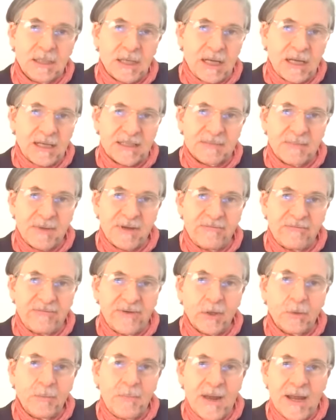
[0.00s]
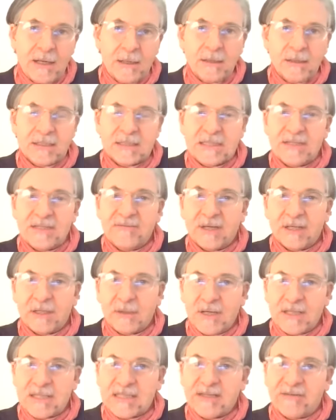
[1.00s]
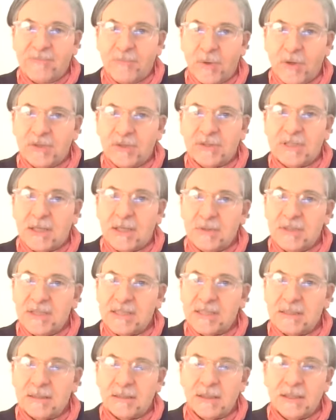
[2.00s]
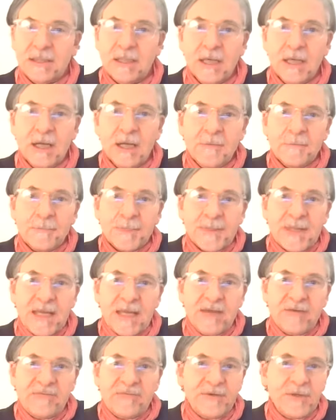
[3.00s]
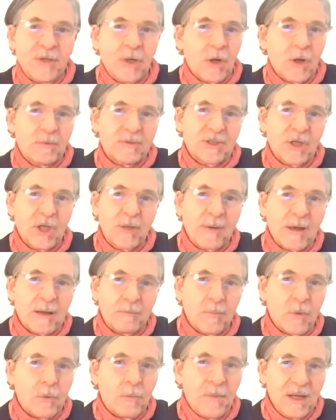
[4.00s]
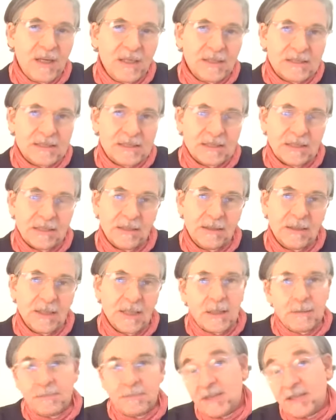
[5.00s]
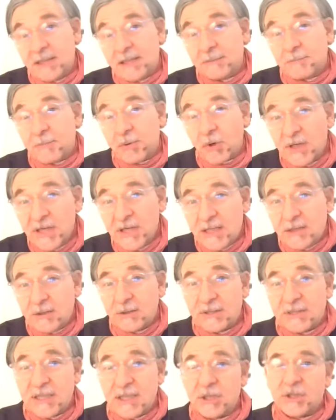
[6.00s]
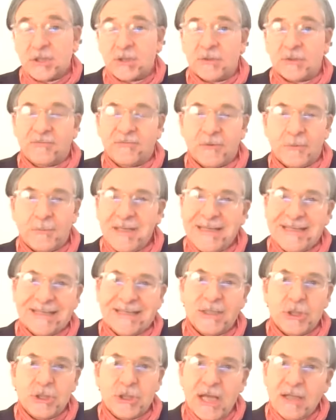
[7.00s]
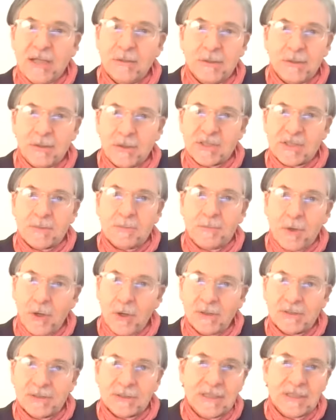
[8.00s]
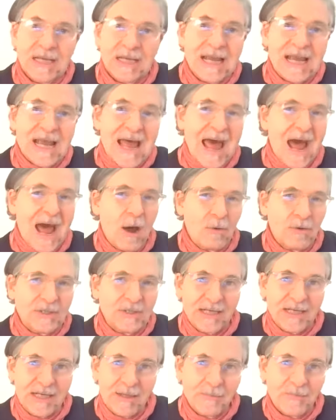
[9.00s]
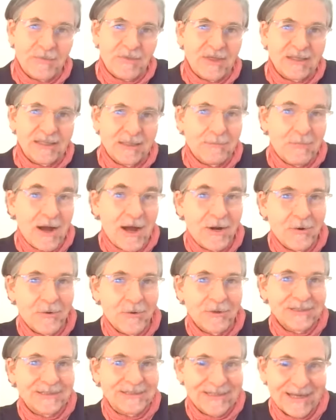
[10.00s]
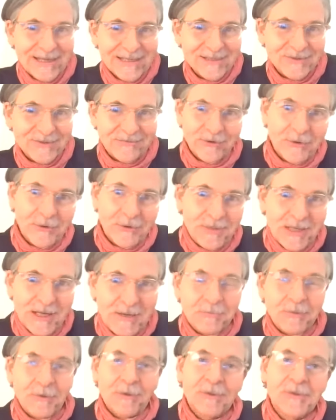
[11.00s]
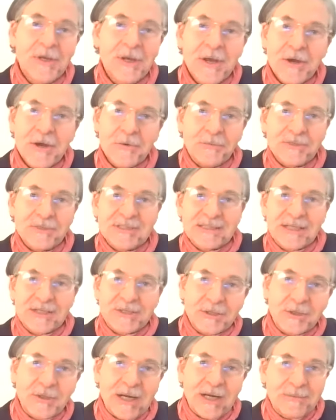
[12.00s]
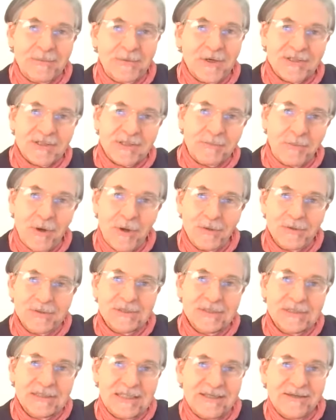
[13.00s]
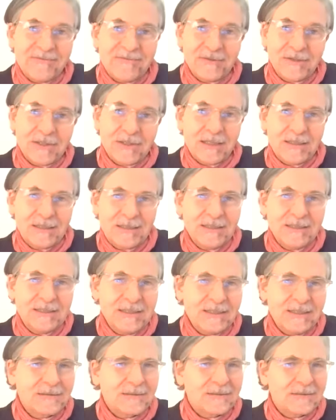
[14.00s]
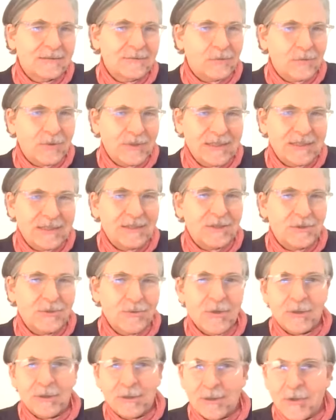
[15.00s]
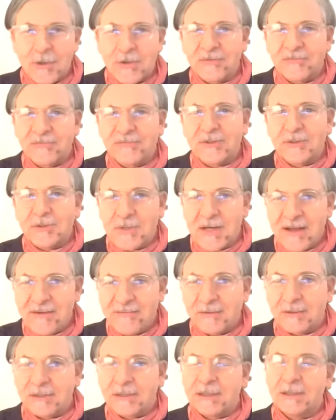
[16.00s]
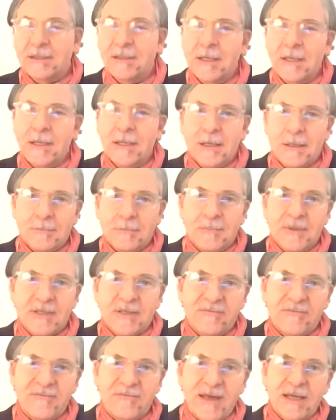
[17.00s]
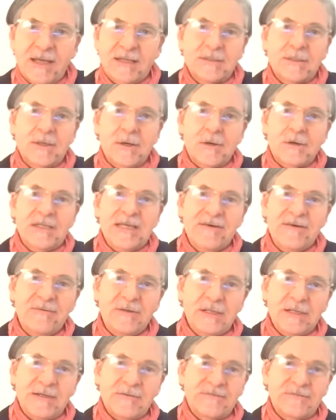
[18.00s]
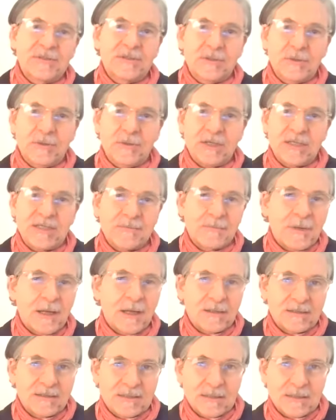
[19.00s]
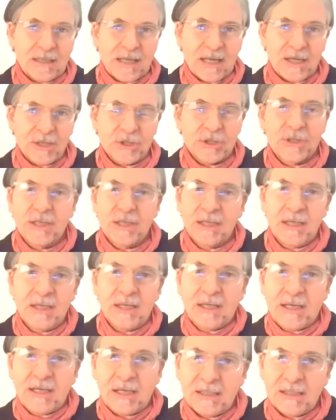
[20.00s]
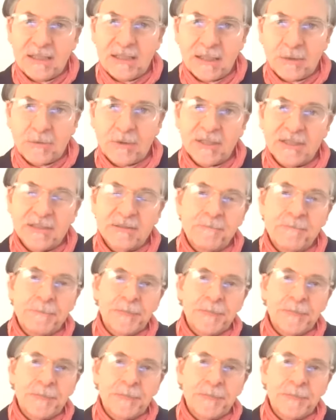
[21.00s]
As my fellow panelist Ivan Krastev pointed out recently, if it was all about mobility being a precondition for being a genuine cosmopolitan, how come that Immanuel Kant, of all people, was such a great cosmopolitan, given that he didn't really do a lot of traveling, but in fact hardly ever left Königsberg/Kaliningrad?